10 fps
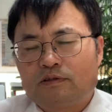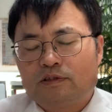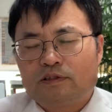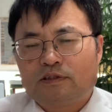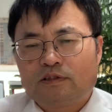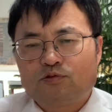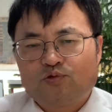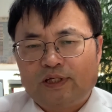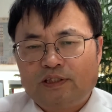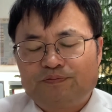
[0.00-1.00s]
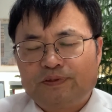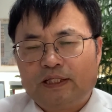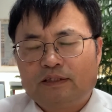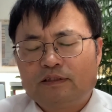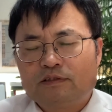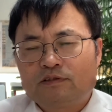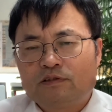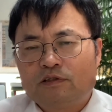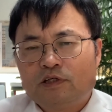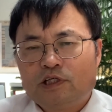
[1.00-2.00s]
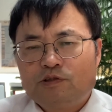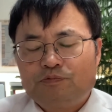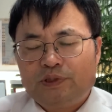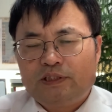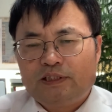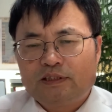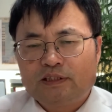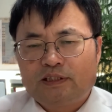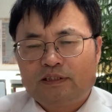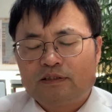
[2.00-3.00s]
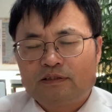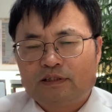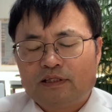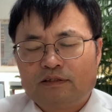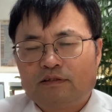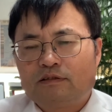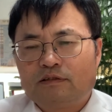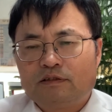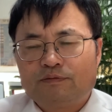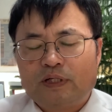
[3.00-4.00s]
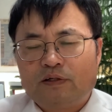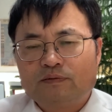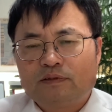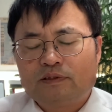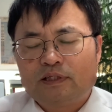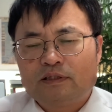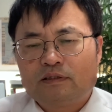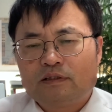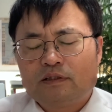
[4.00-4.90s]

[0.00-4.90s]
is 20%. So we deducted that amount. Then